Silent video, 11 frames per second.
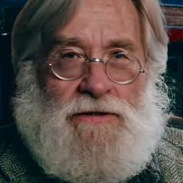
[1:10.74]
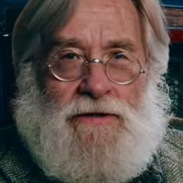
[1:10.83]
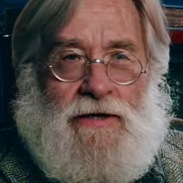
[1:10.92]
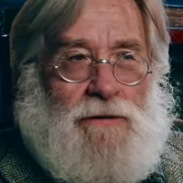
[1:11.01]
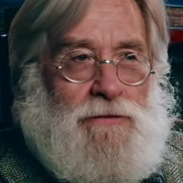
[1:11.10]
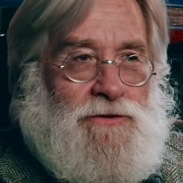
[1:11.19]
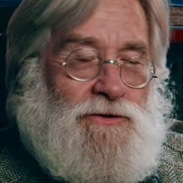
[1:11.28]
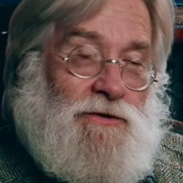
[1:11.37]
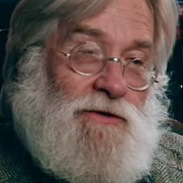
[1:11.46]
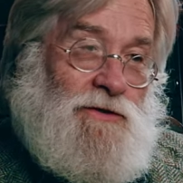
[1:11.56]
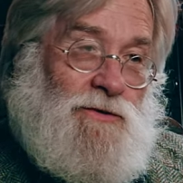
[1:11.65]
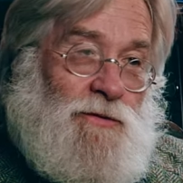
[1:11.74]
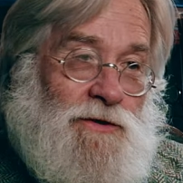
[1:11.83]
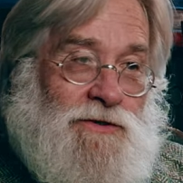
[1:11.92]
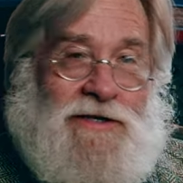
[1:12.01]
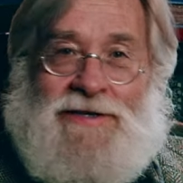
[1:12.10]
Apples and oranges,
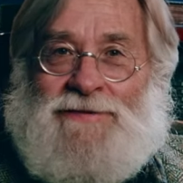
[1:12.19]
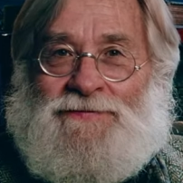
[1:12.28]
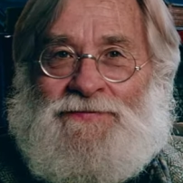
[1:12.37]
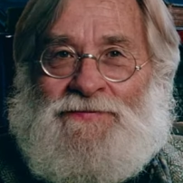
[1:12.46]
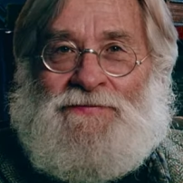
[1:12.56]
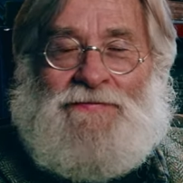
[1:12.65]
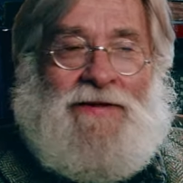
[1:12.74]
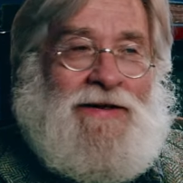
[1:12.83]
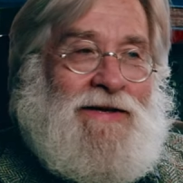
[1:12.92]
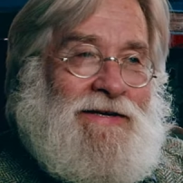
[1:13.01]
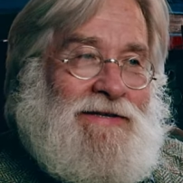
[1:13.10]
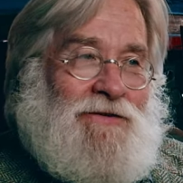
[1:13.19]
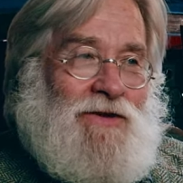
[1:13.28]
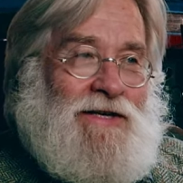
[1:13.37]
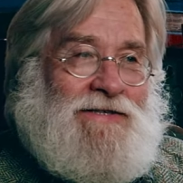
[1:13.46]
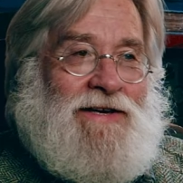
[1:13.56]
we'll see.
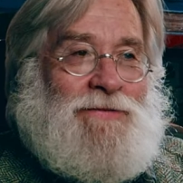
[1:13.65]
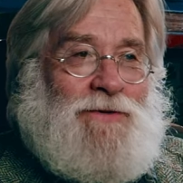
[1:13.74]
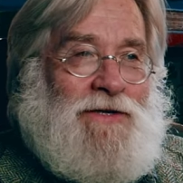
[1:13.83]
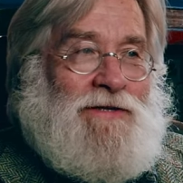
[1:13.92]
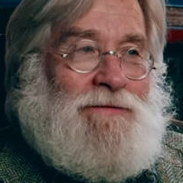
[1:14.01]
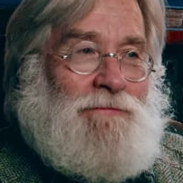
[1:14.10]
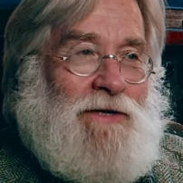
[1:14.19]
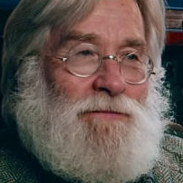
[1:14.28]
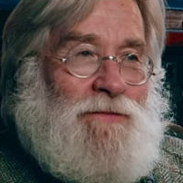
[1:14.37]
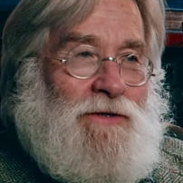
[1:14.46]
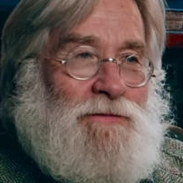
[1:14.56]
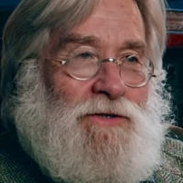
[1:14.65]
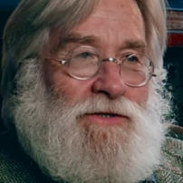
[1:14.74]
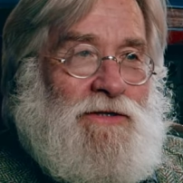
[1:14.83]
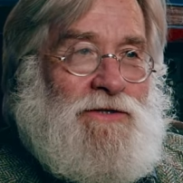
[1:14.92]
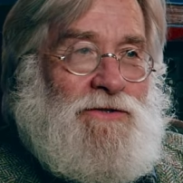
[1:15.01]
Nevertheless, I thought it might be
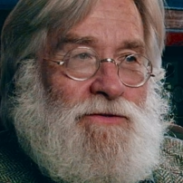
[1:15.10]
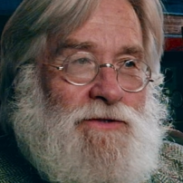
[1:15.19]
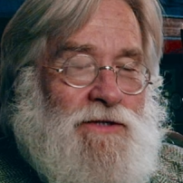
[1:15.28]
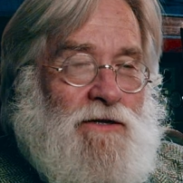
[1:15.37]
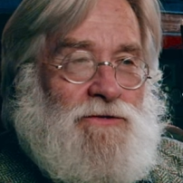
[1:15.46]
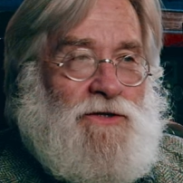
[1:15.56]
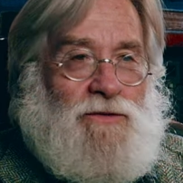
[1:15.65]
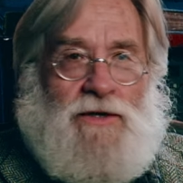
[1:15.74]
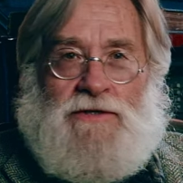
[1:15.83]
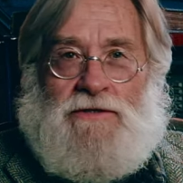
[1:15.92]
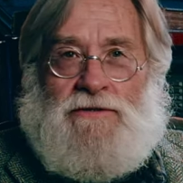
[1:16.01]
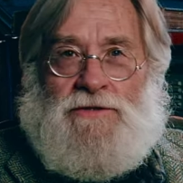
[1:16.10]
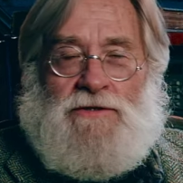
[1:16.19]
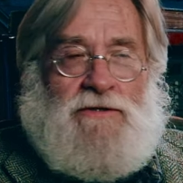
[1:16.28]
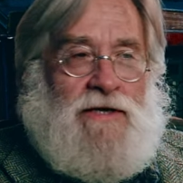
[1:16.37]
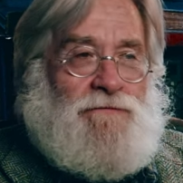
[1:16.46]
amusing to indulge the question
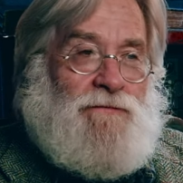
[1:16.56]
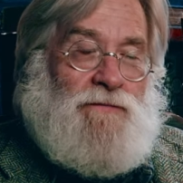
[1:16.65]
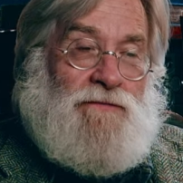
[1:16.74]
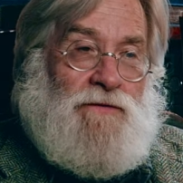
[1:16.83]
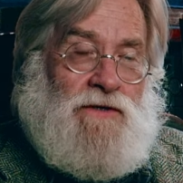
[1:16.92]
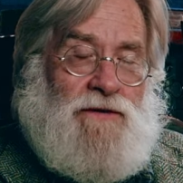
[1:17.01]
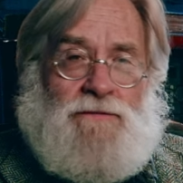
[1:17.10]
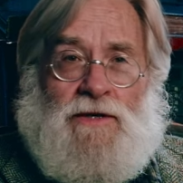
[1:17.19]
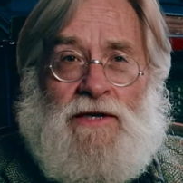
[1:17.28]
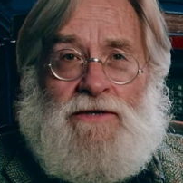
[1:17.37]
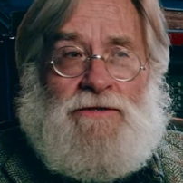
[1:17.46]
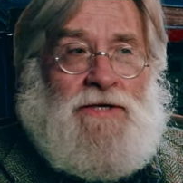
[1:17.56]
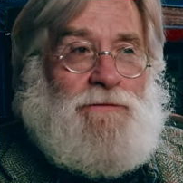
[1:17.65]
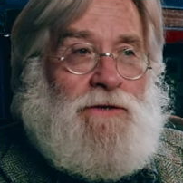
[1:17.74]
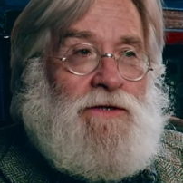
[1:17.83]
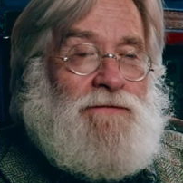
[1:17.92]
just for nothing but
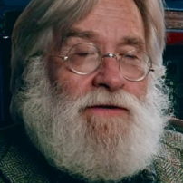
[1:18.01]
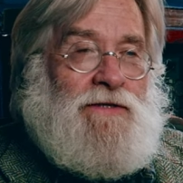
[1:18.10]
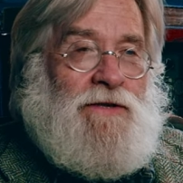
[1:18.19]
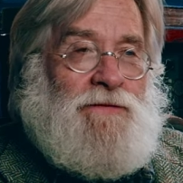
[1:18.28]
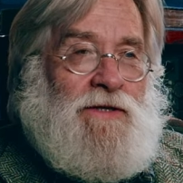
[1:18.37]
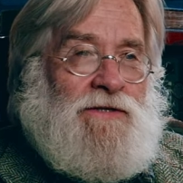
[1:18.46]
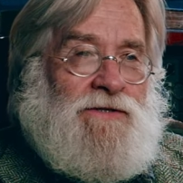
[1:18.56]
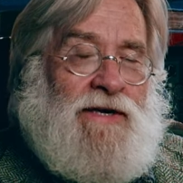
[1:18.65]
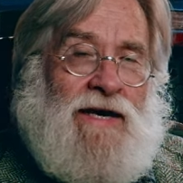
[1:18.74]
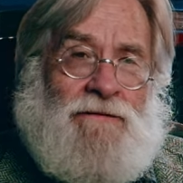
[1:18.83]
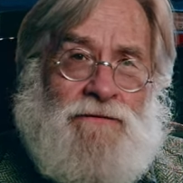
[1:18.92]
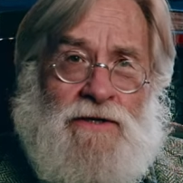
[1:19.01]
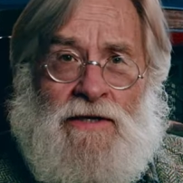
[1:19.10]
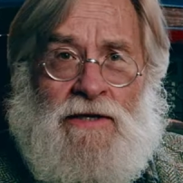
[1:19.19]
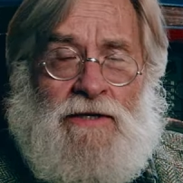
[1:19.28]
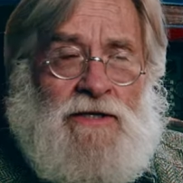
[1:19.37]
entertainment, if nothing else. And I have
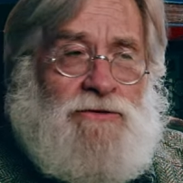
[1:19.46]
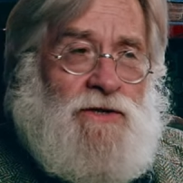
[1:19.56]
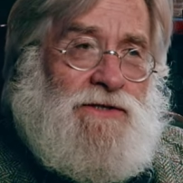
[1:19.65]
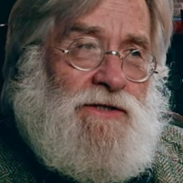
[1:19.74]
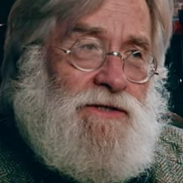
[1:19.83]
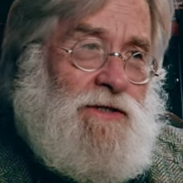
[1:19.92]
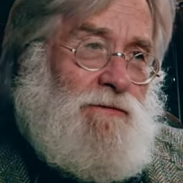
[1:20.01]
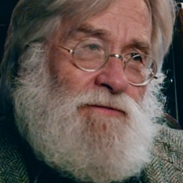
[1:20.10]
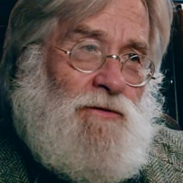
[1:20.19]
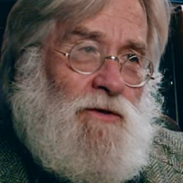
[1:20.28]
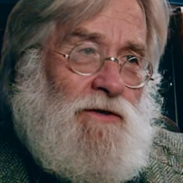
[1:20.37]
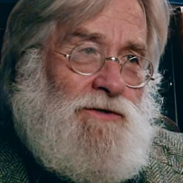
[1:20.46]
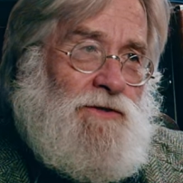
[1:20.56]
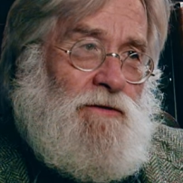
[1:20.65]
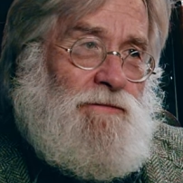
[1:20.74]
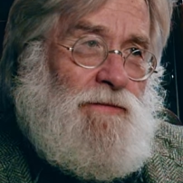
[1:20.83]
addressed these things before,
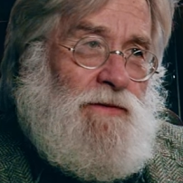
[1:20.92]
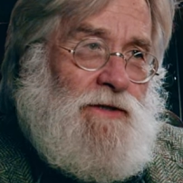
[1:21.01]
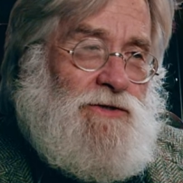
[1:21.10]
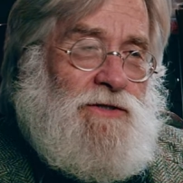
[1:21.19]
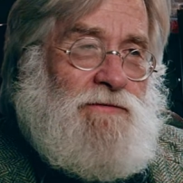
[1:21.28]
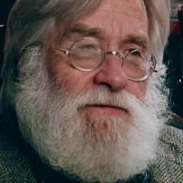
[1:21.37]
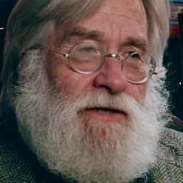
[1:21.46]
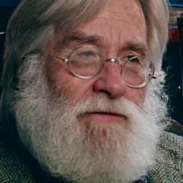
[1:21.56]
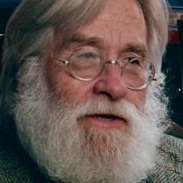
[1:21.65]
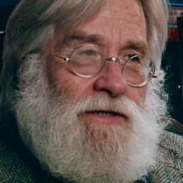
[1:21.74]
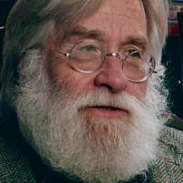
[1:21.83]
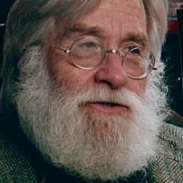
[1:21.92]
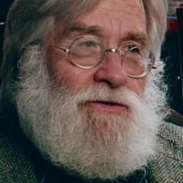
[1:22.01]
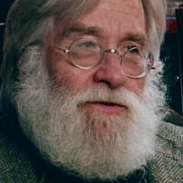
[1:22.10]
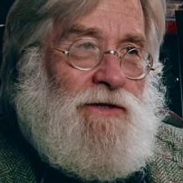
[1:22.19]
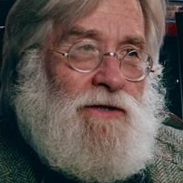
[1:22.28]
so let's just get right
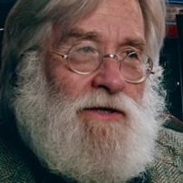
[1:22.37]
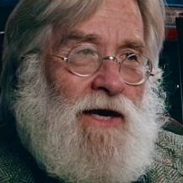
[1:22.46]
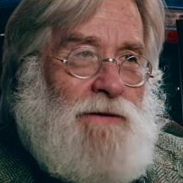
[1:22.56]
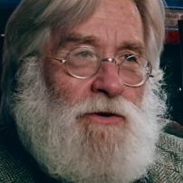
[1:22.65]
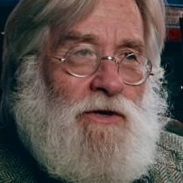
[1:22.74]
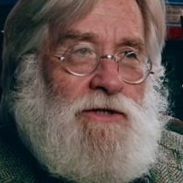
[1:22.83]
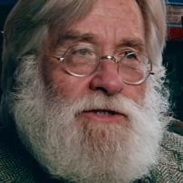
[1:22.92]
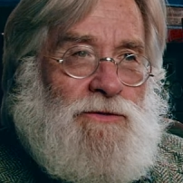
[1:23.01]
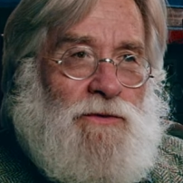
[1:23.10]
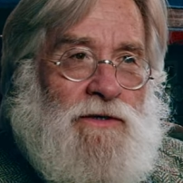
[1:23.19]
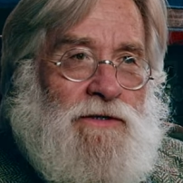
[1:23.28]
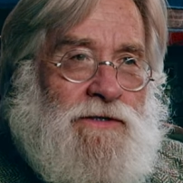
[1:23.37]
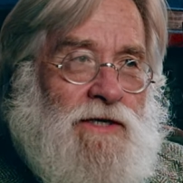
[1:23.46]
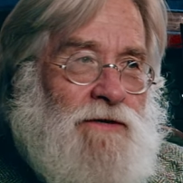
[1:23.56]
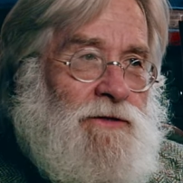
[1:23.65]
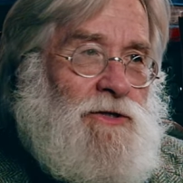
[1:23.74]
into it here. Hi, Paul. I just wanted to
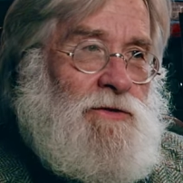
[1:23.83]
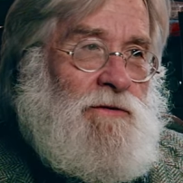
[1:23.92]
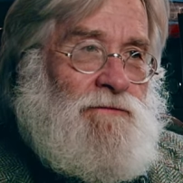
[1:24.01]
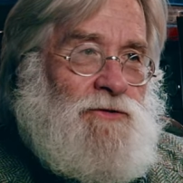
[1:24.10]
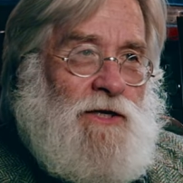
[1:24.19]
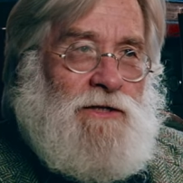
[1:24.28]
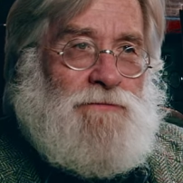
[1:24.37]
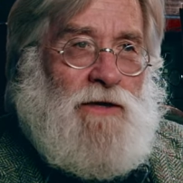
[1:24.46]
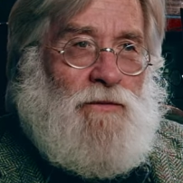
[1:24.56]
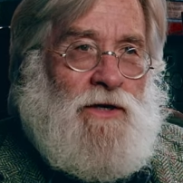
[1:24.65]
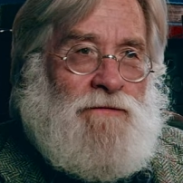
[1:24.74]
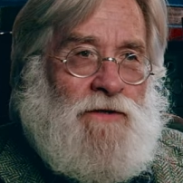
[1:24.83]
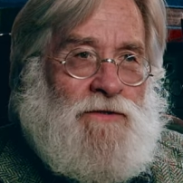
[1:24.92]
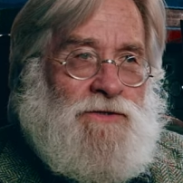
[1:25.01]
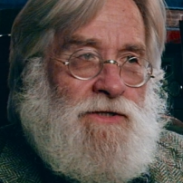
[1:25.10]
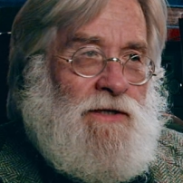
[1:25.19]
say that you have changed my way of
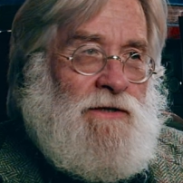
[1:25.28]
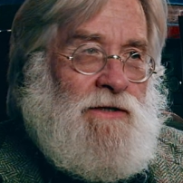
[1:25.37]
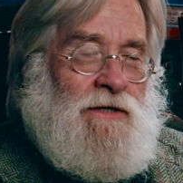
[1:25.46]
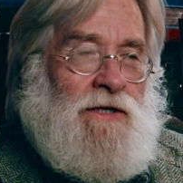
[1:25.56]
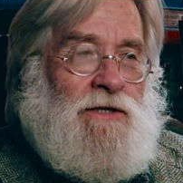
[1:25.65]
understanding